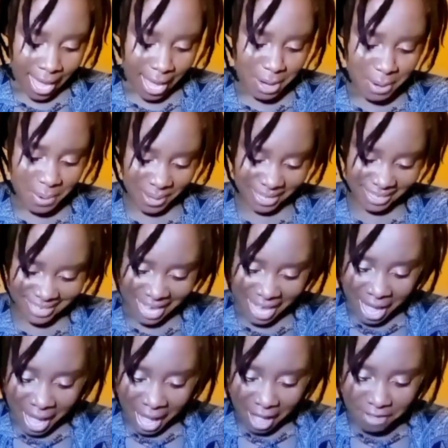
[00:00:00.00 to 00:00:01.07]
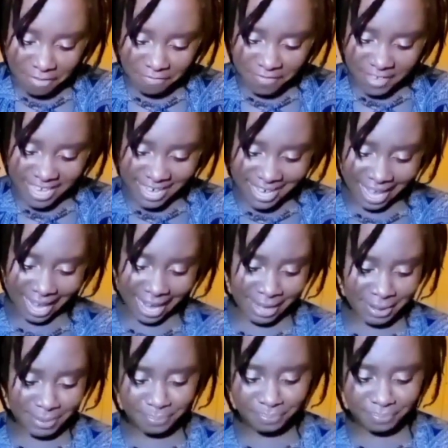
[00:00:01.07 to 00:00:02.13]
anyways i feel
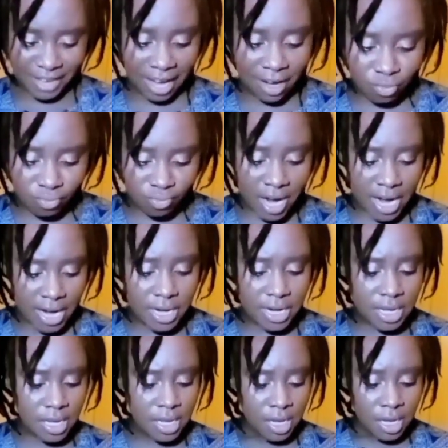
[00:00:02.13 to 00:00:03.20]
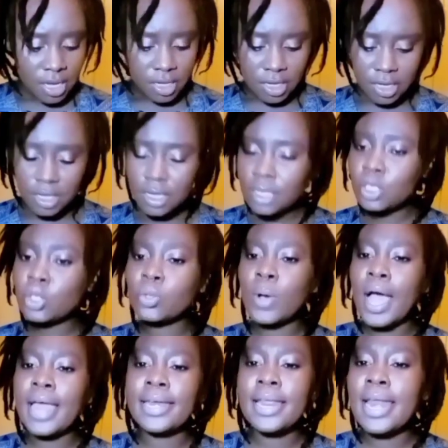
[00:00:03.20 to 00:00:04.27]
like i really needed to
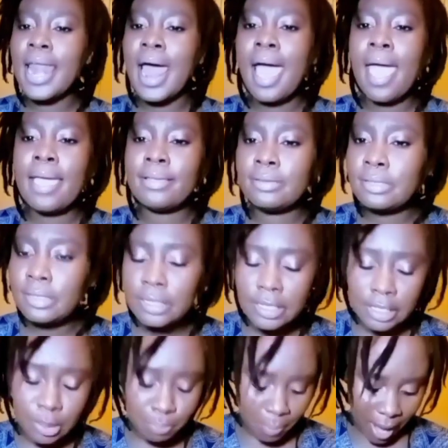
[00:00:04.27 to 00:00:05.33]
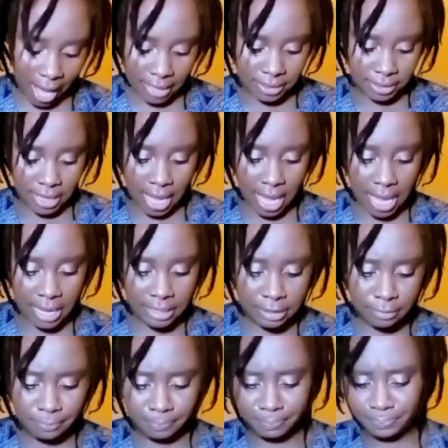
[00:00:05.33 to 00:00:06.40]
analyze these bars
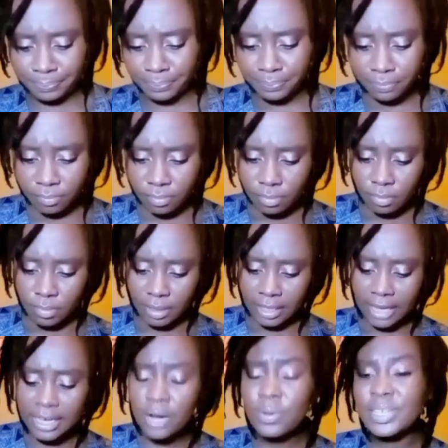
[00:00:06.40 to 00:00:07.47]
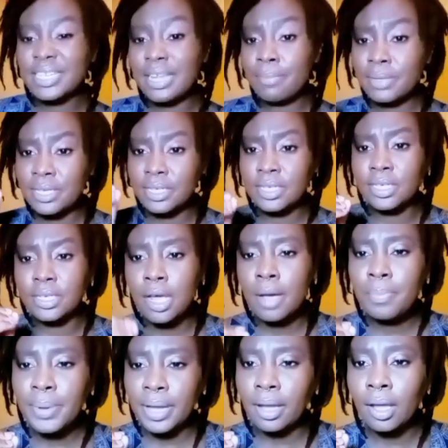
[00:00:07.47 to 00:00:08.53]
and there were some
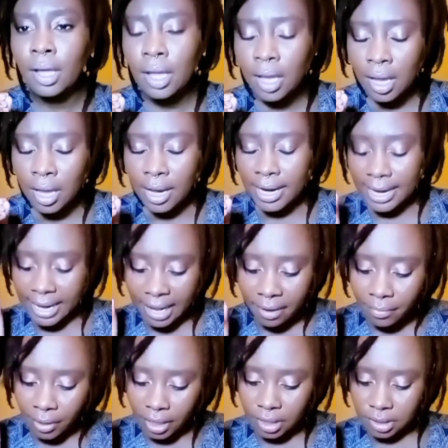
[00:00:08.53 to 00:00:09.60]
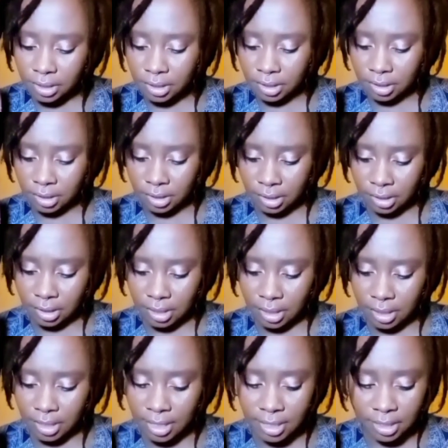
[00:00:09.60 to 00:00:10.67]
disturbing lyrics
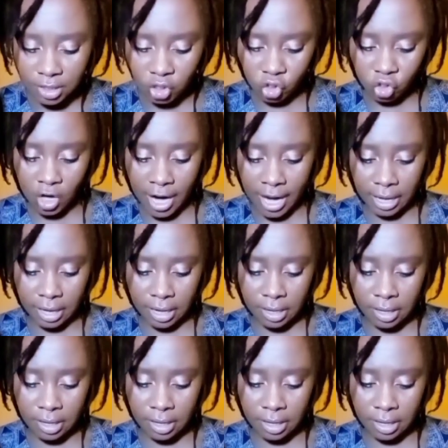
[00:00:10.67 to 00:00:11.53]
in this track